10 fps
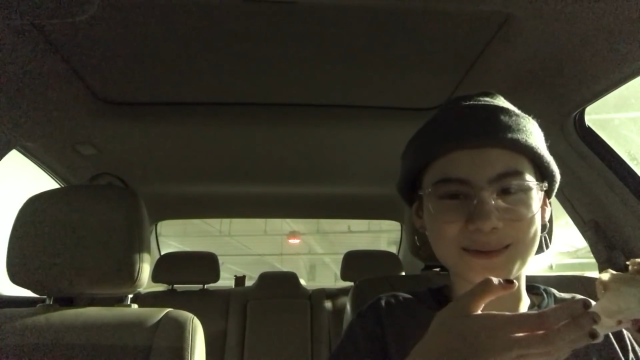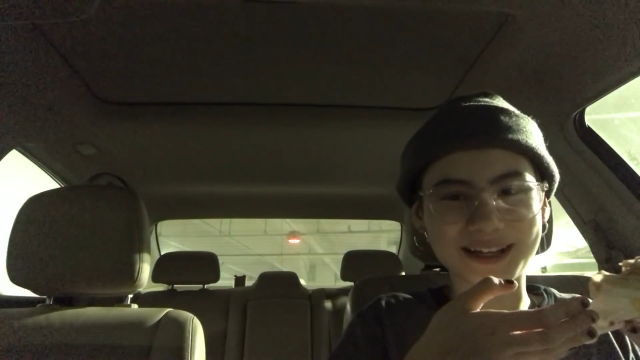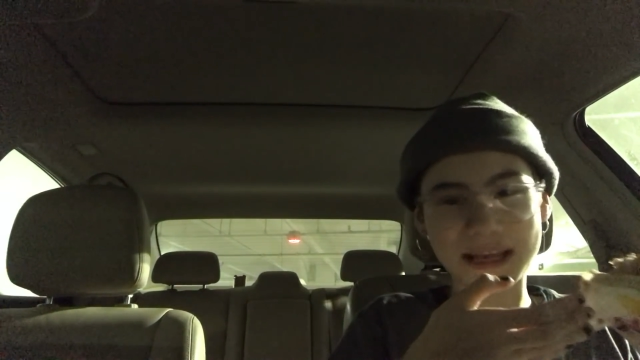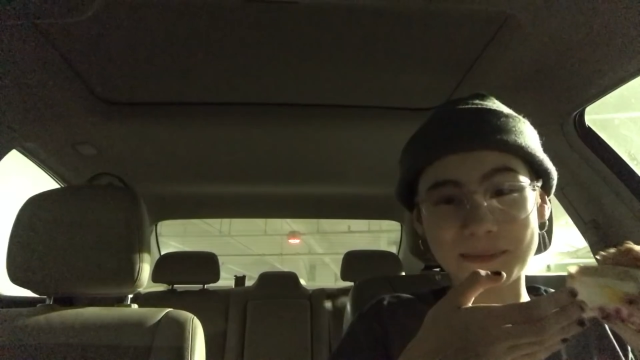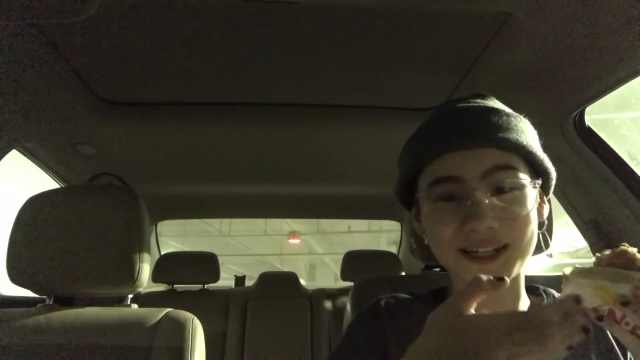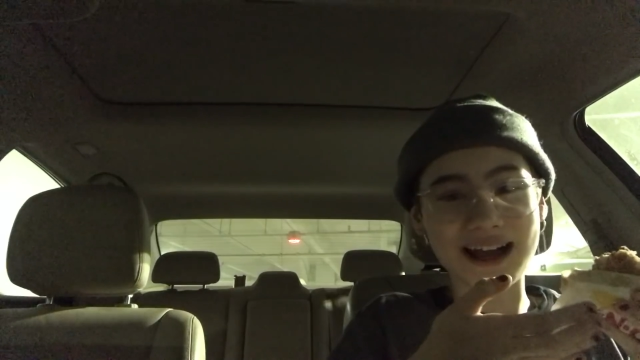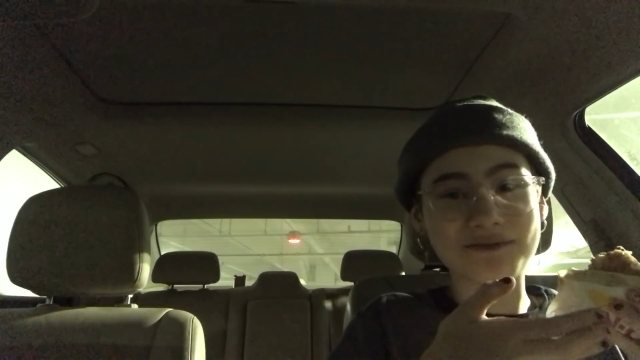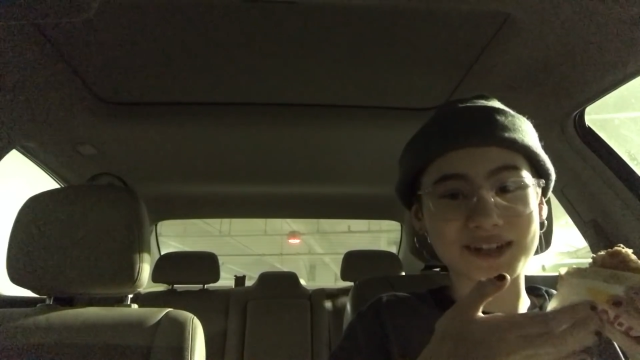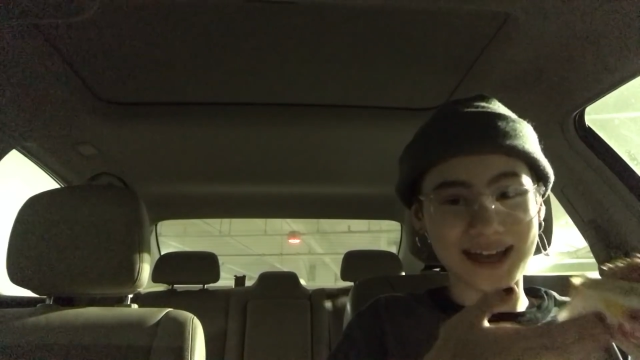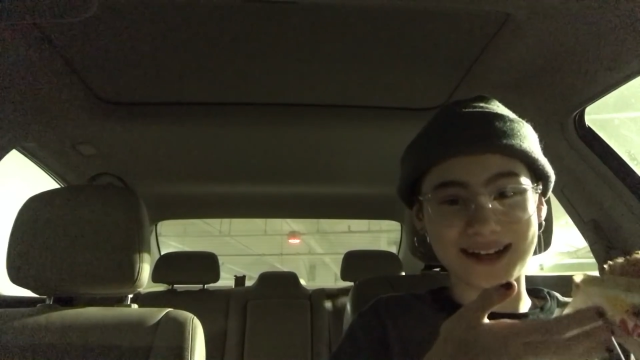because I'm gonna
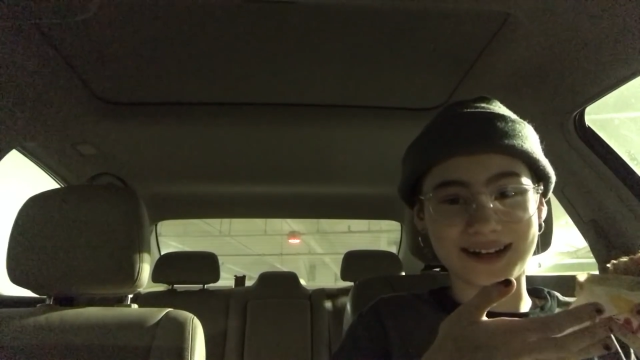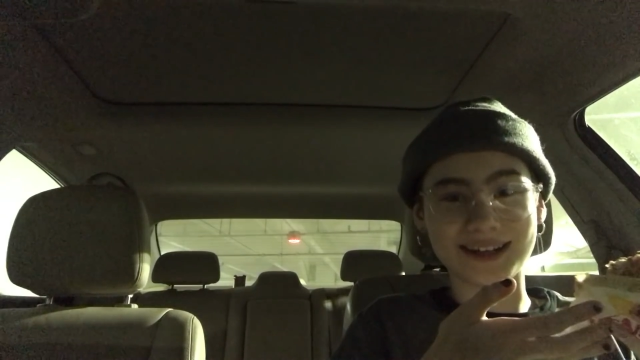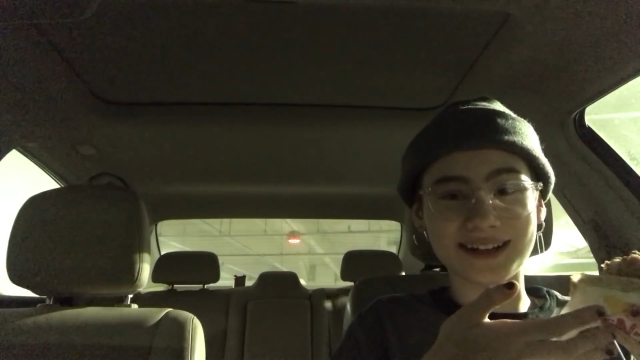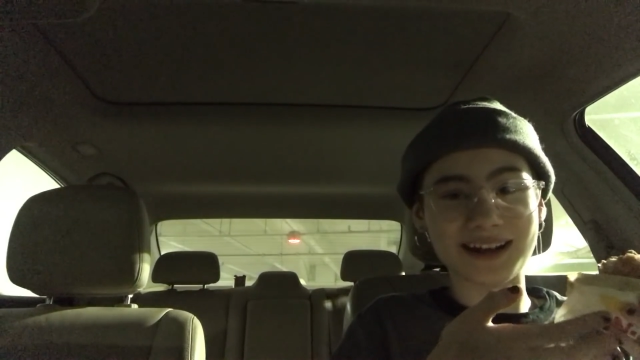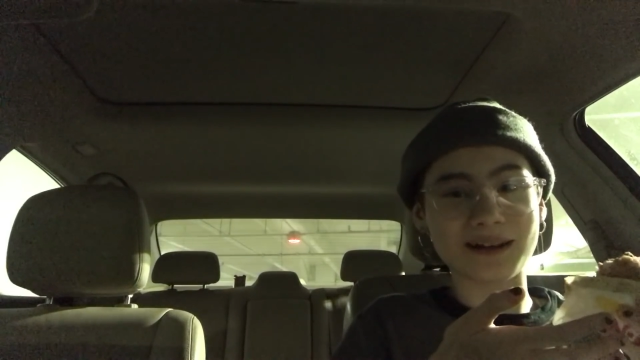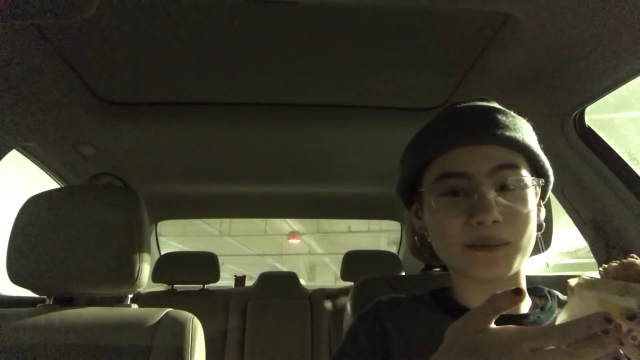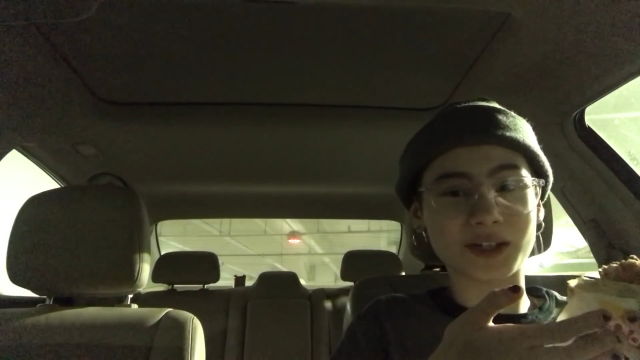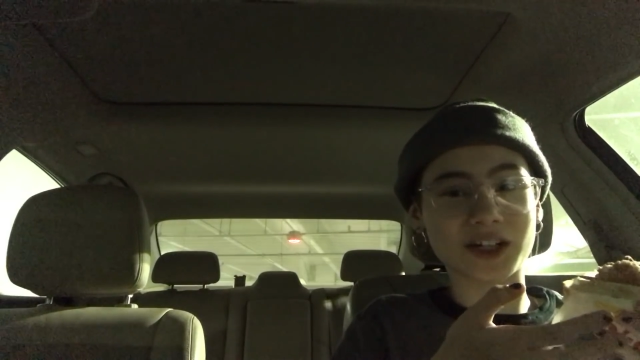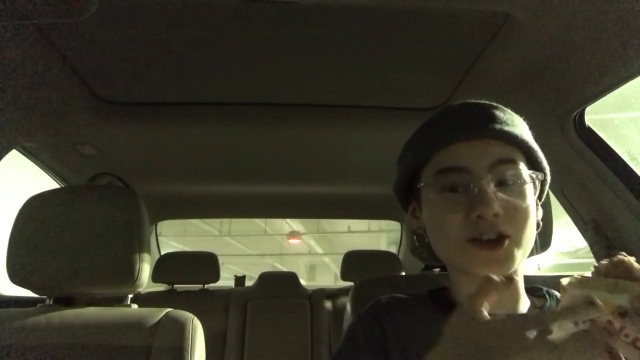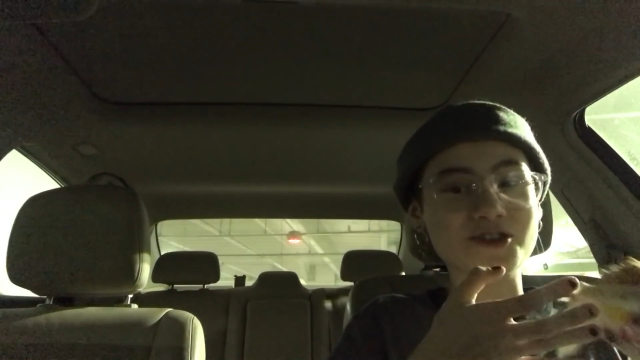have to edit it and I'm
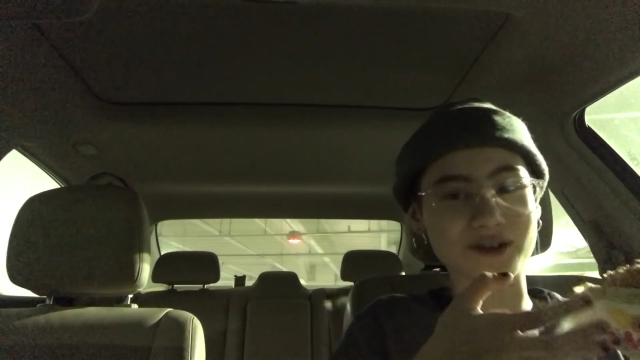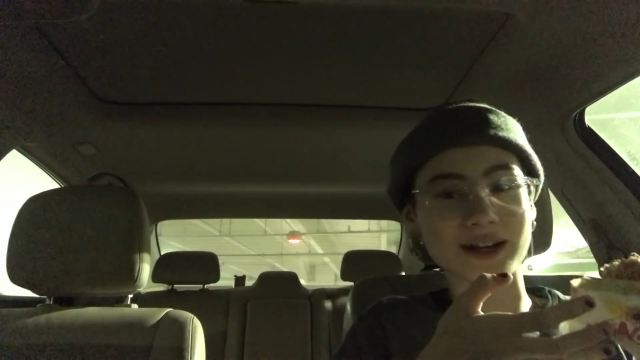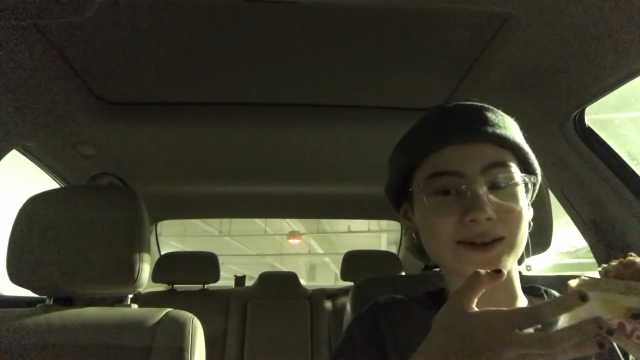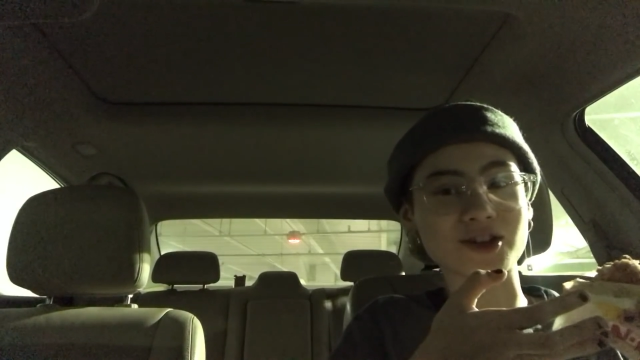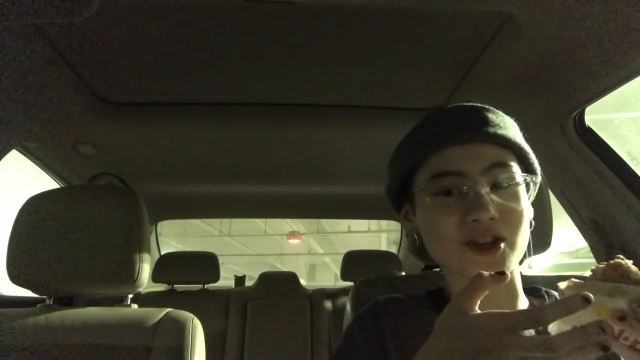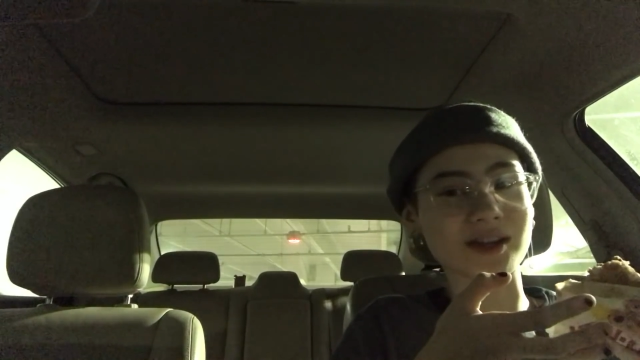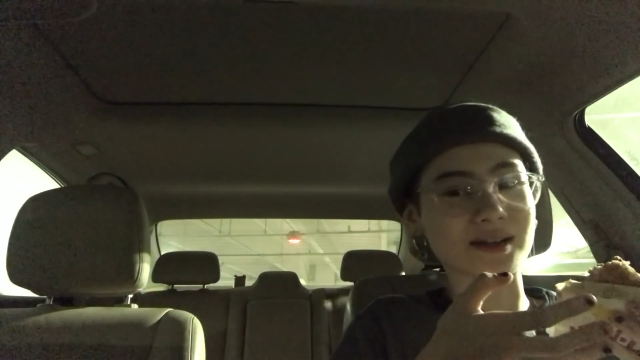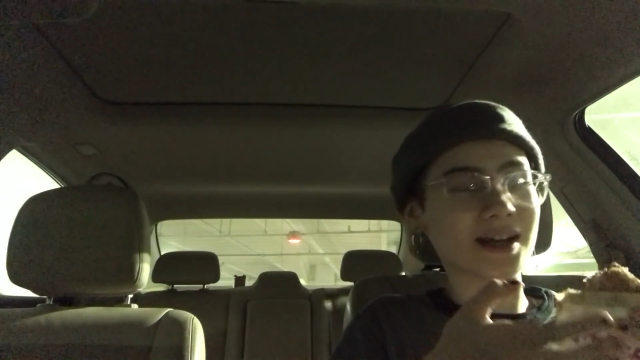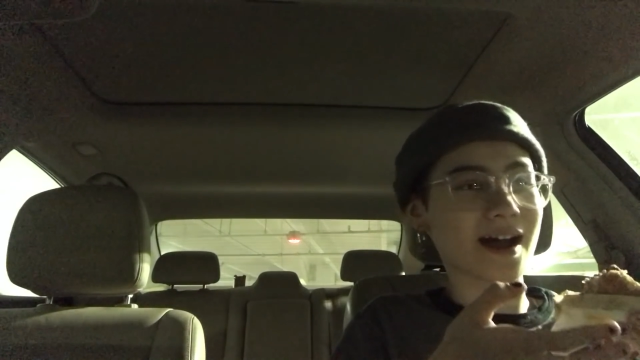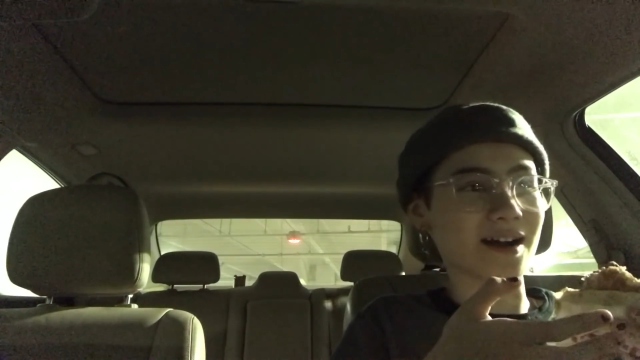gonna cringe the
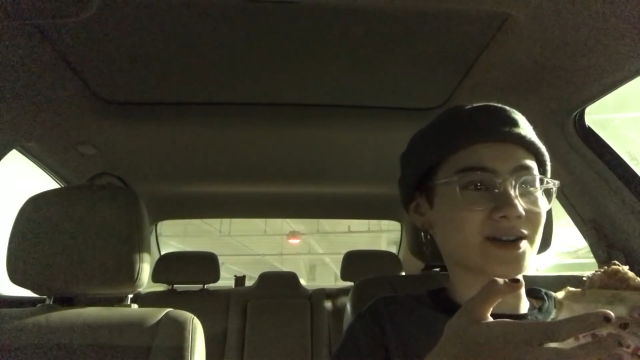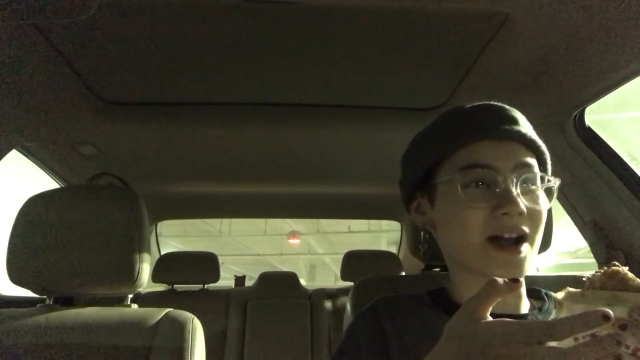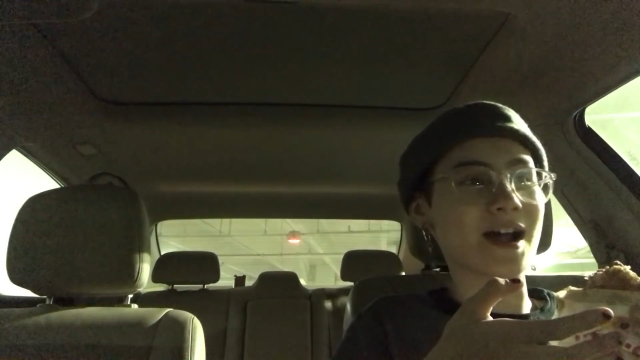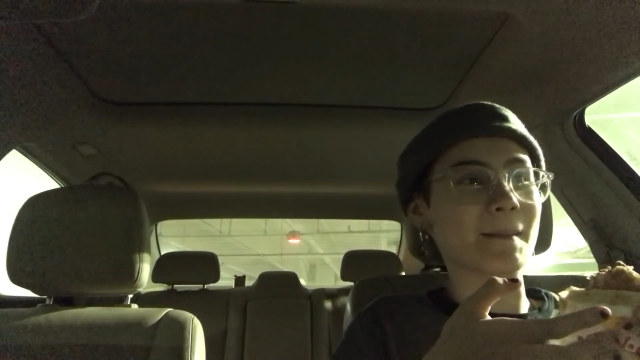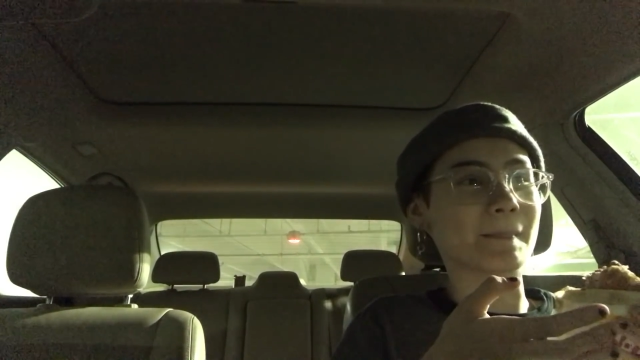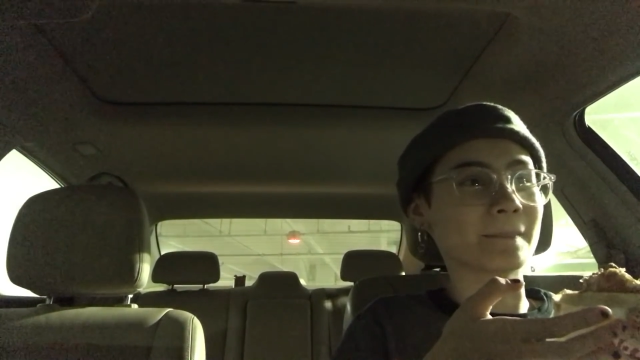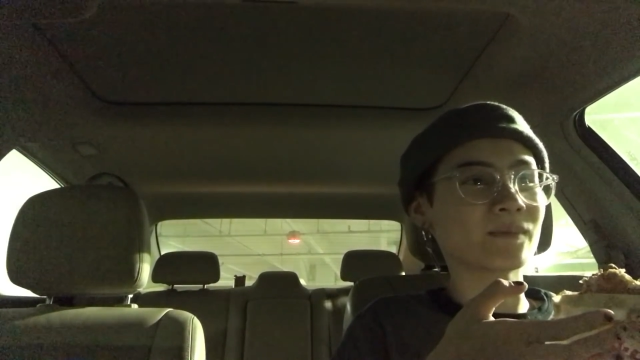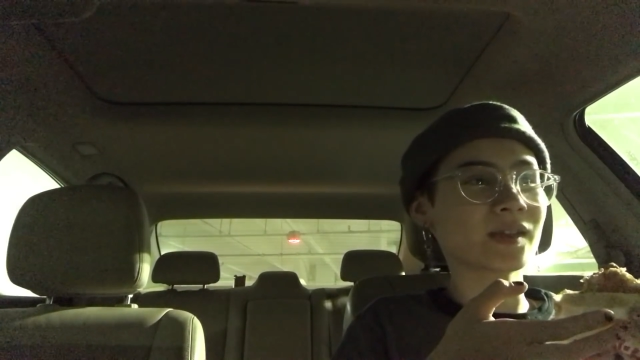entire time.